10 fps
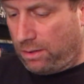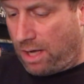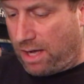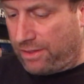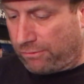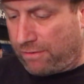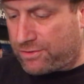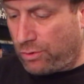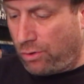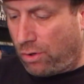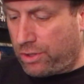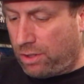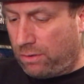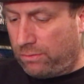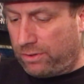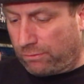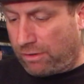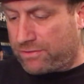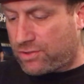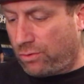The
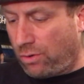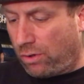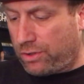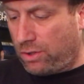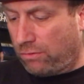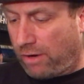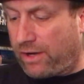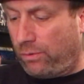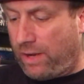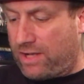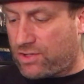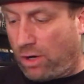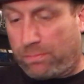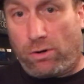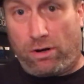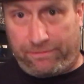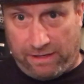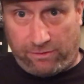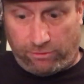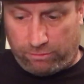Riverstone Audio record weights are
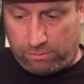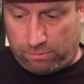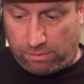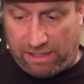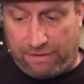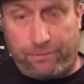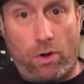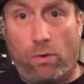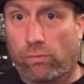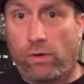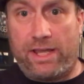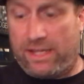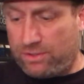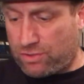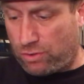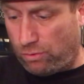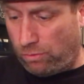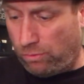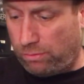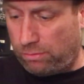perfect, and they fall right
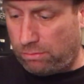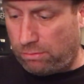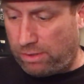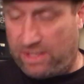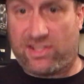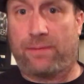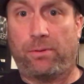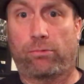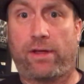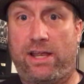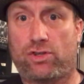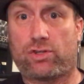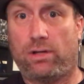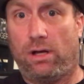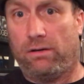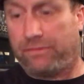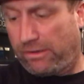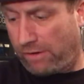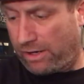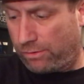into the acceptable range of
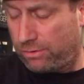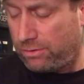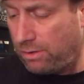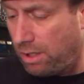a record